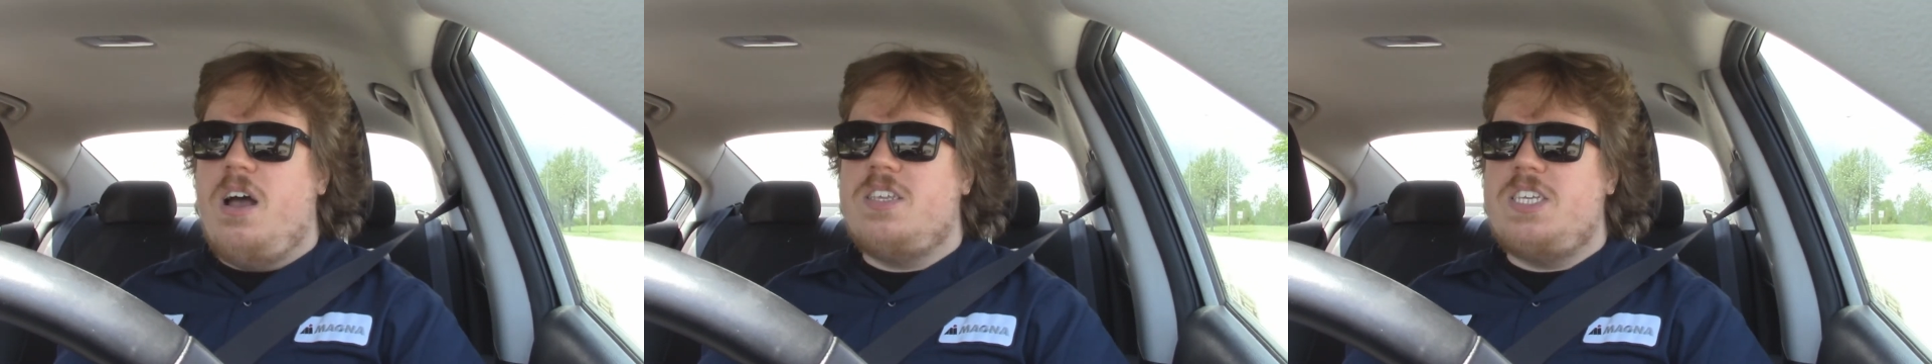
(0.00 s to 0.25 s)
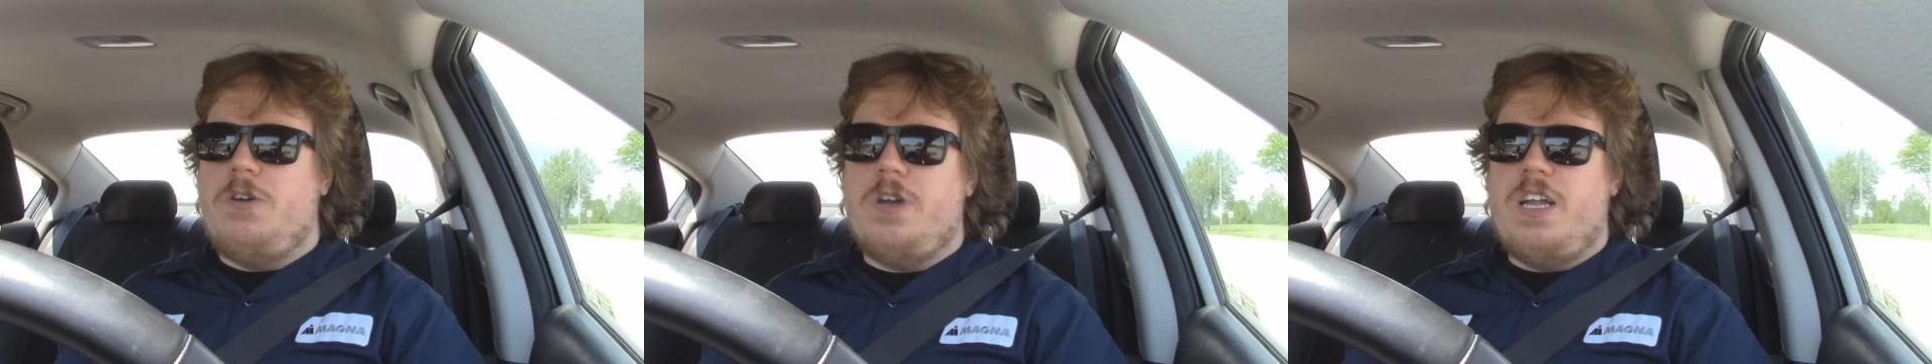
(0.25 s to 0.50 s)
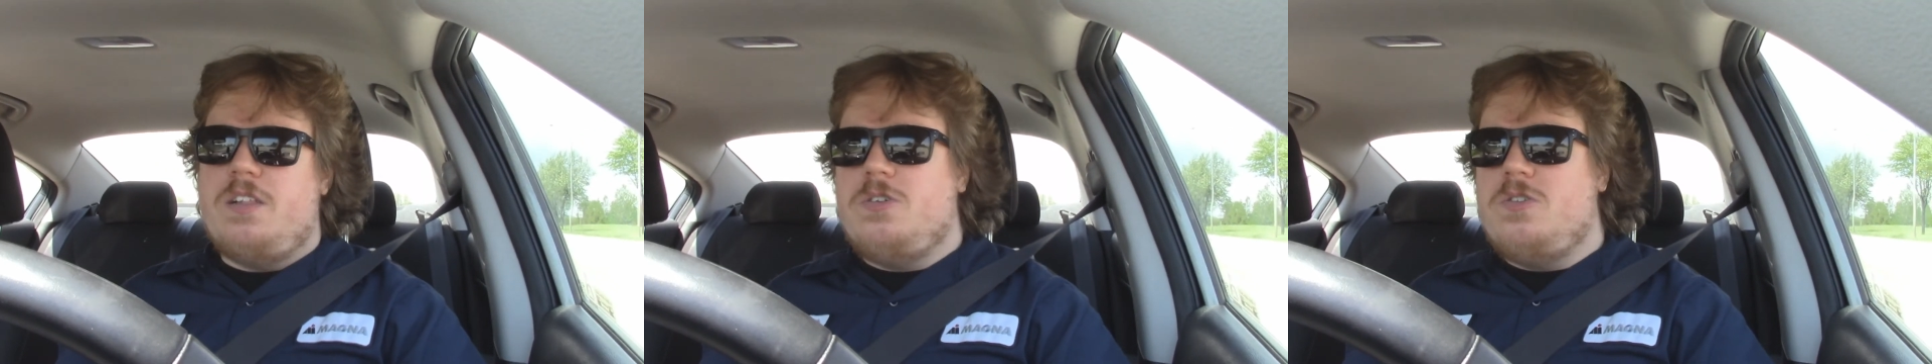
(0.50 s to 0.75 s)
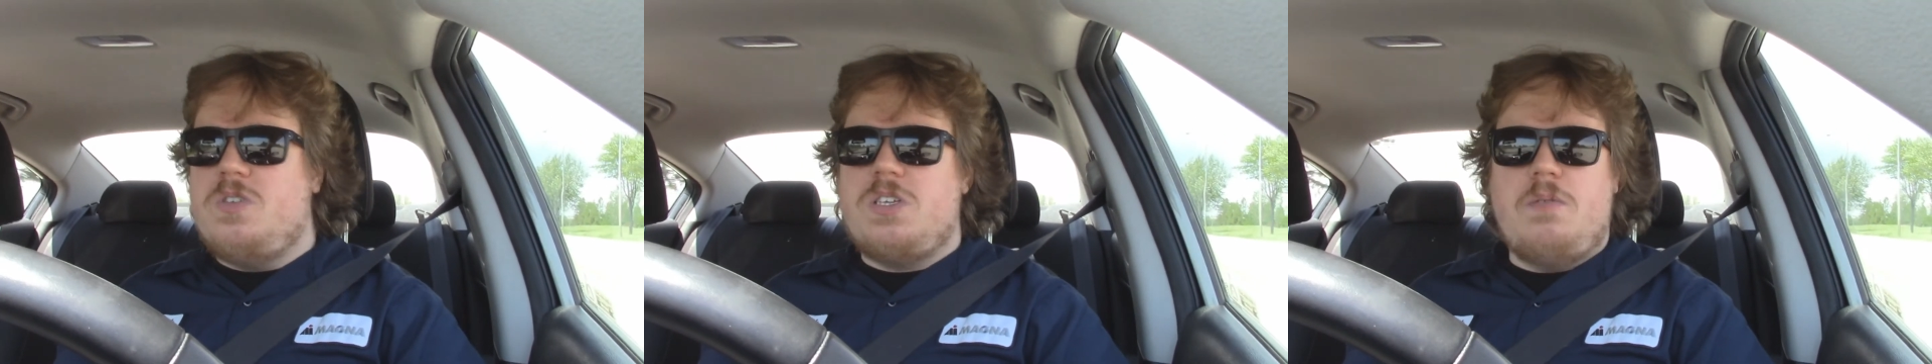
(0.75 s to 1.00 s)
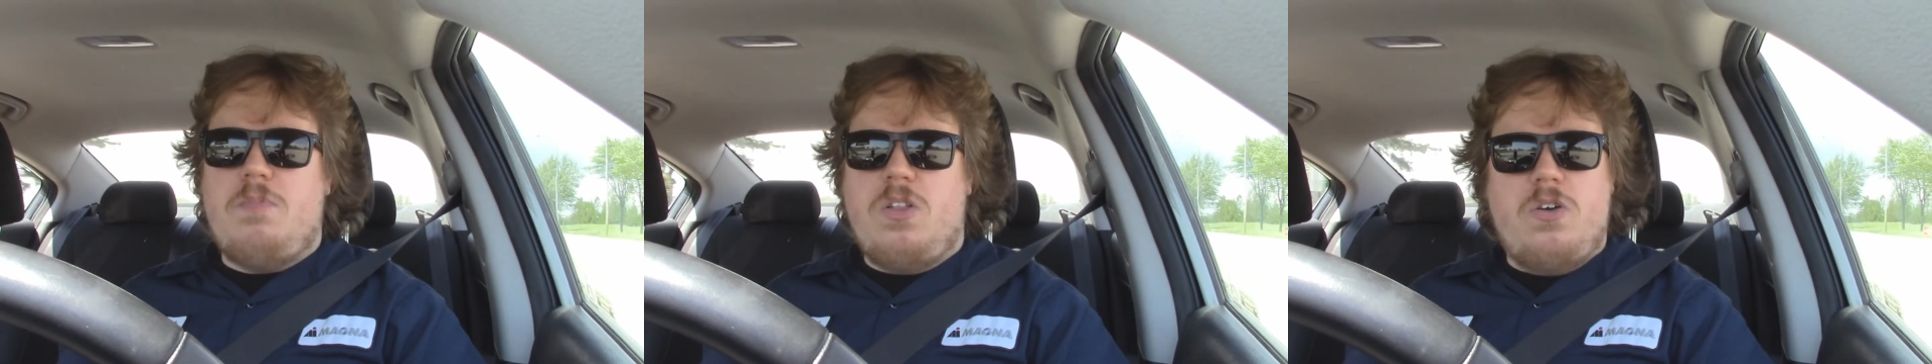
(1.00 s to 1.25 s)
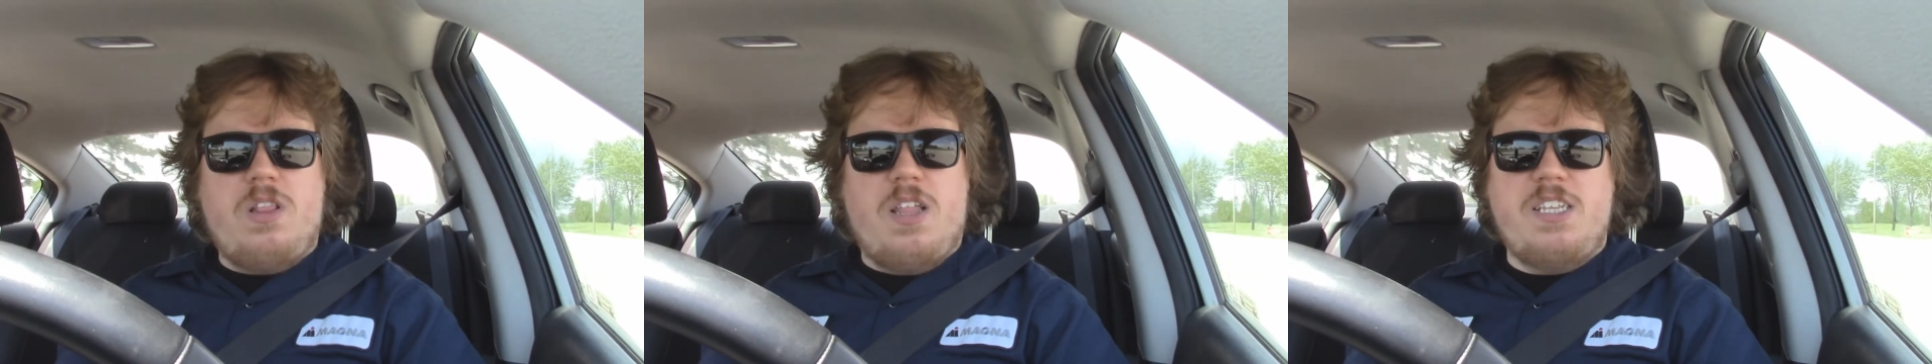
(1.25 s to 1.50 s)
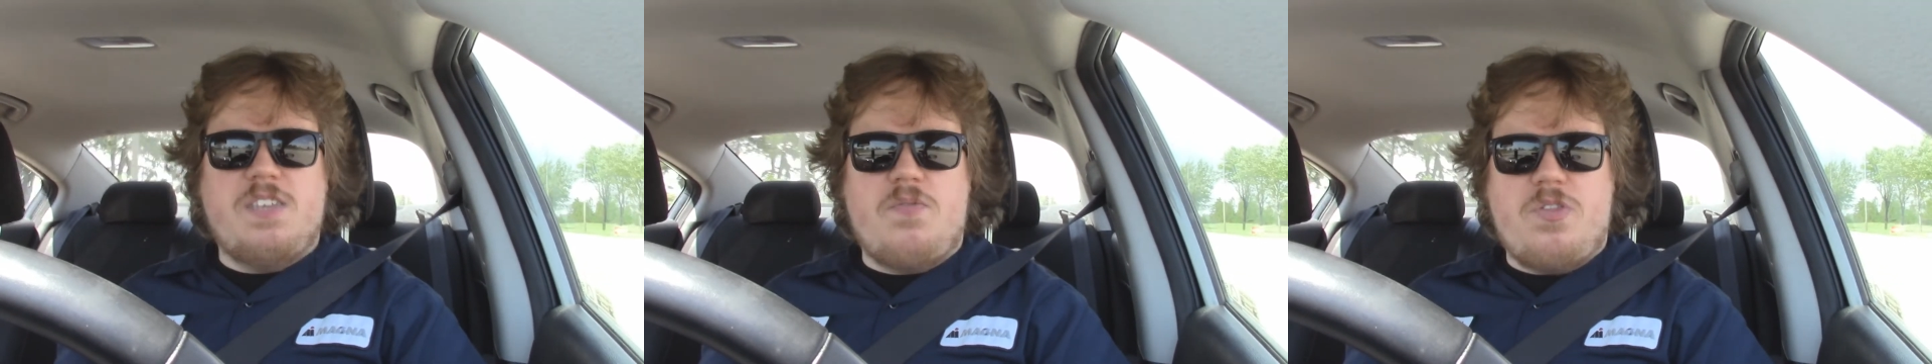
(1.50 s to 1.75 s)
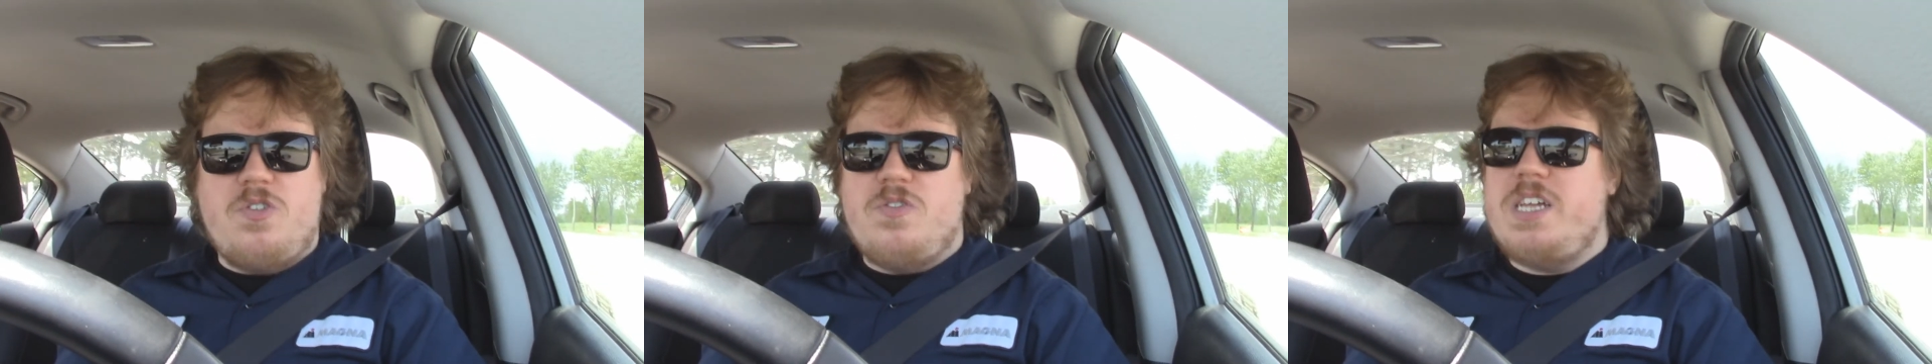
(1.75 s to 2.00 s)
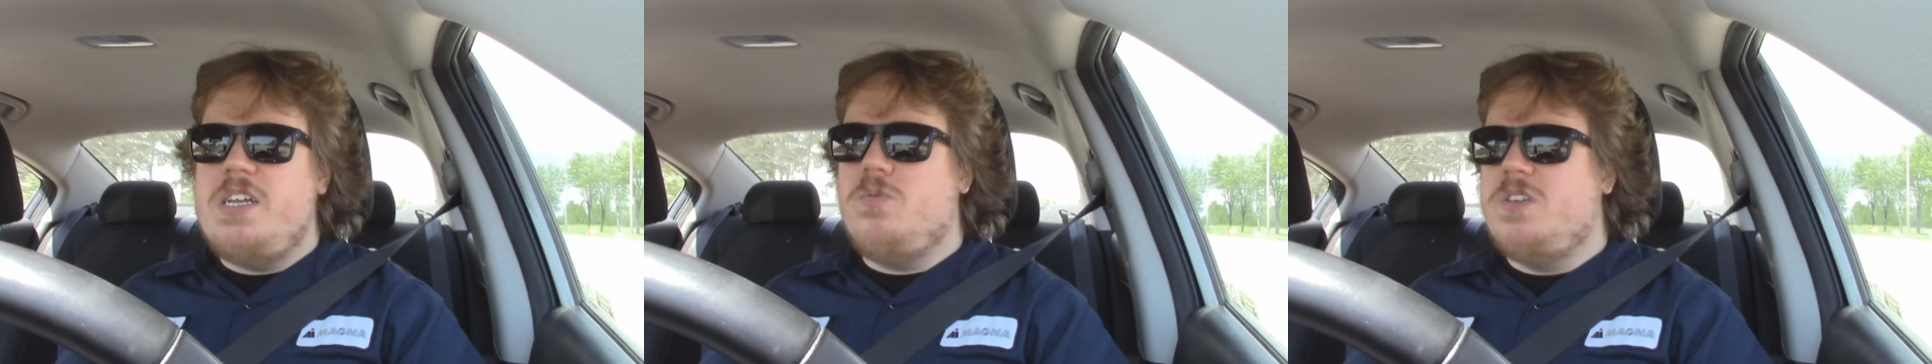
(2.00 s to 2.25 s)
Secret Hitler is something along the lines of 30,